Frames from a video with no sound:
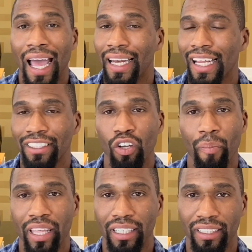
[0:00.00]
and let's not
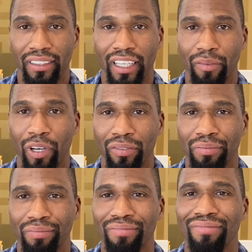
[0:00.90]
make this a stigma.
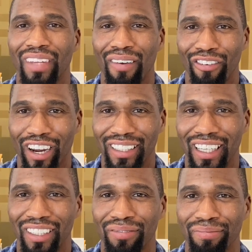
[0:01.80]
Have a great
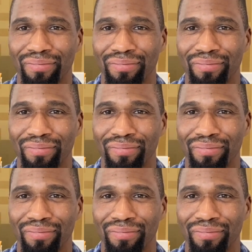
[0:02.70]
day.